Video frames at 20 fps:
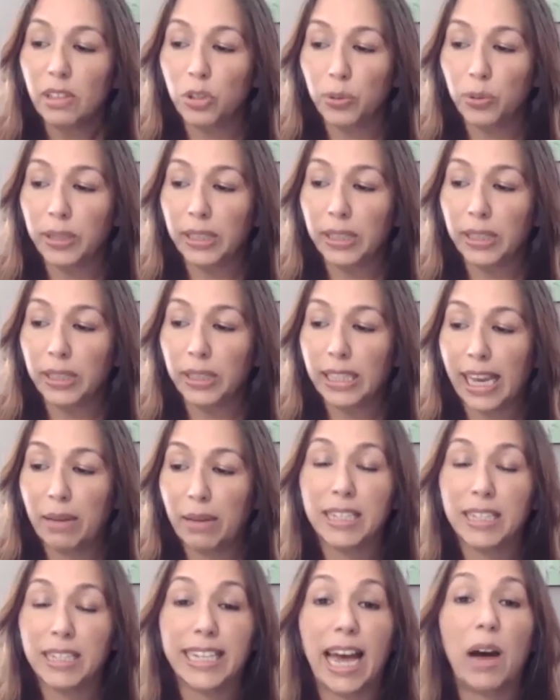really
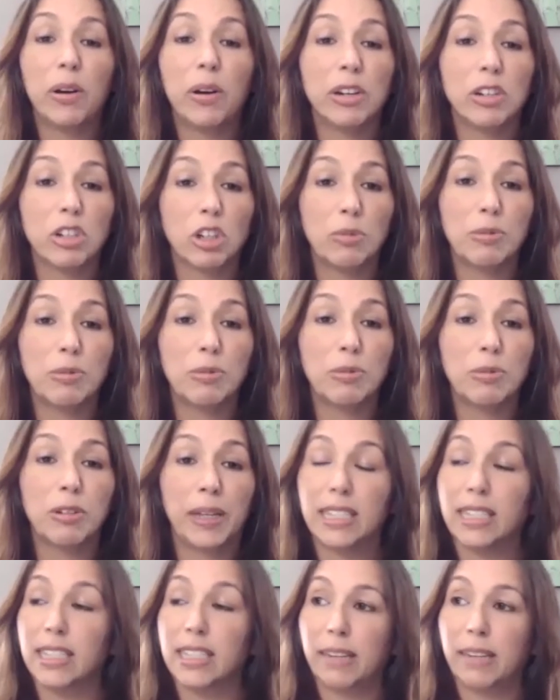game this out in terms of
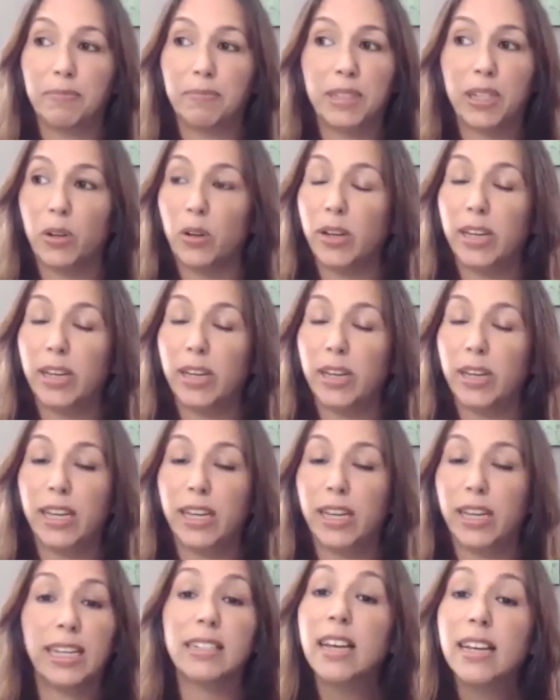places like Sarah
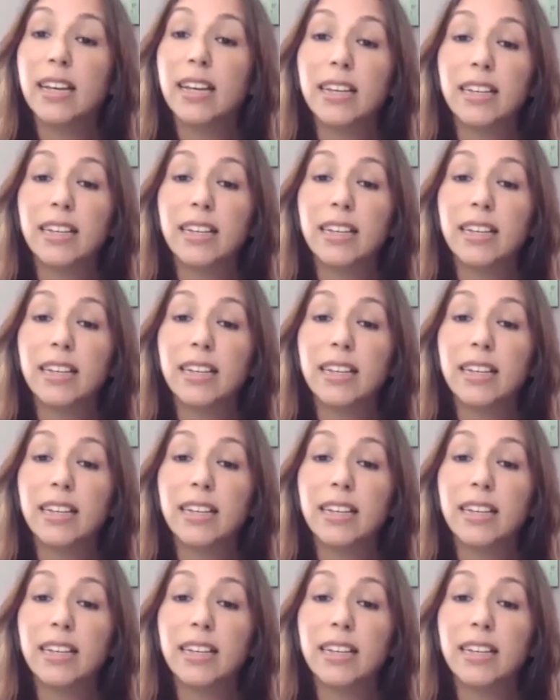Gideon's